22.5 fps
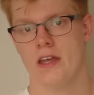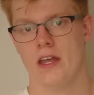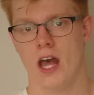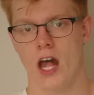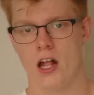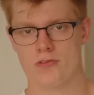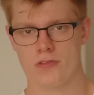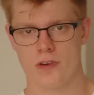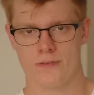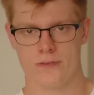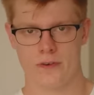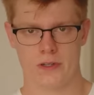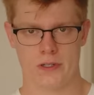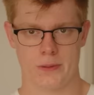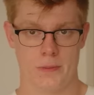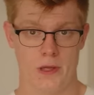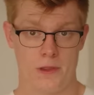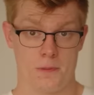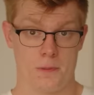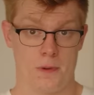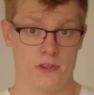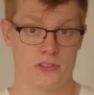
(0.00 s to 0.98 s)
I'll refer to
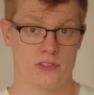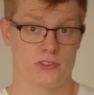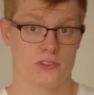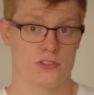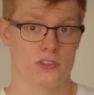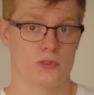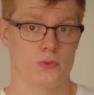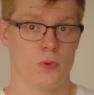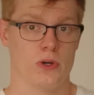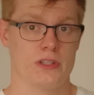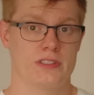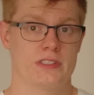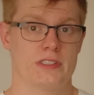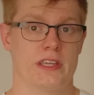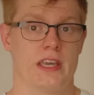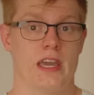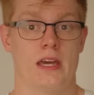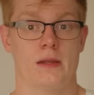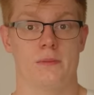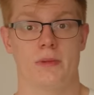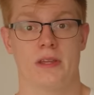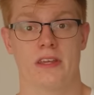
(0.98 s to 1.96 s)
Mythbusters once
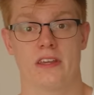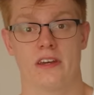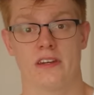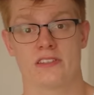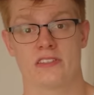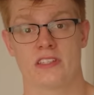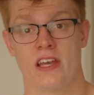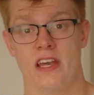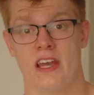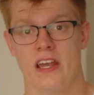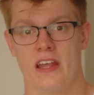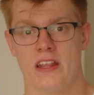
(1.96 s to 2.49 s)
again because